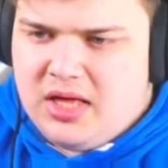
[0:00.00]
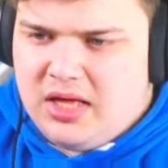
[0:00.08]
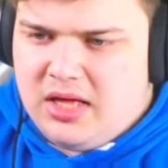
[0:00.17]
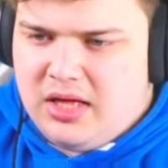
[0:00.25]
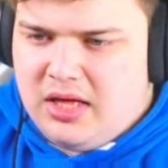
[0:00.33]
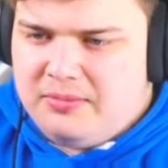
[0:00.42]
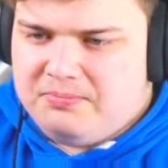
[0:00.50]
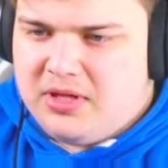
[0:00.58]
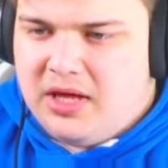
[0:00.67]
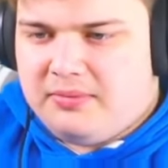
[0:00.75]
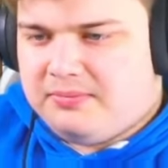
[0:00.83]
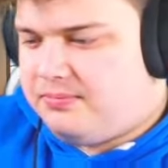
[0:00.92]
uh, yeah,
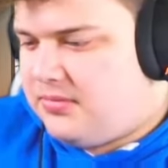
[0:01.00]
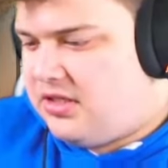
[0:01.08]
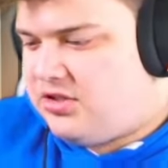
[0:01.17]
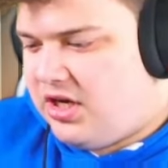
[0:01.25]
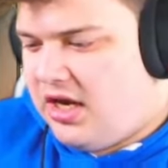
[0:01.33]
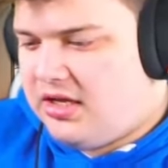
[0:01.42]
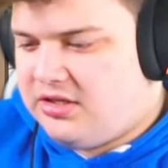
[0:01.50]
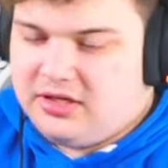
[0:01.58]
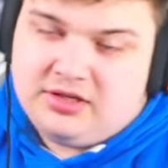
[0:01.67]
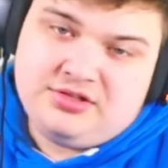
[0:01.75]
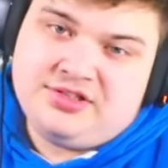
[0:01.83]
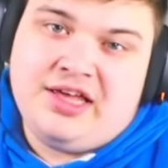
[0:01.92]
let's try and
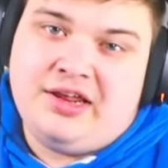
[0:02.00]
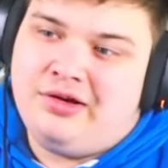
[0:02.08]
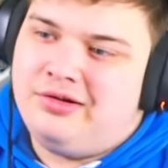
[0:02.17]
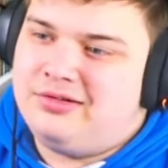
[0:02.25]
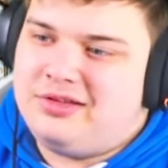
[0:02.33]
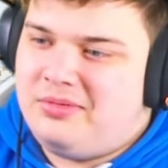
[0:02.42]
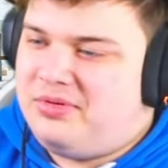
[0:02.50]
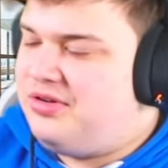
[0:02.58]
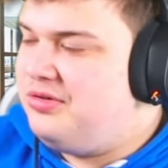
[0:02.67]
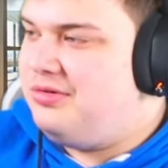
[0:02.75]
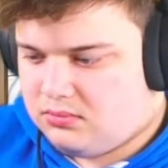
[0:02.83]
just get a goal. That'd be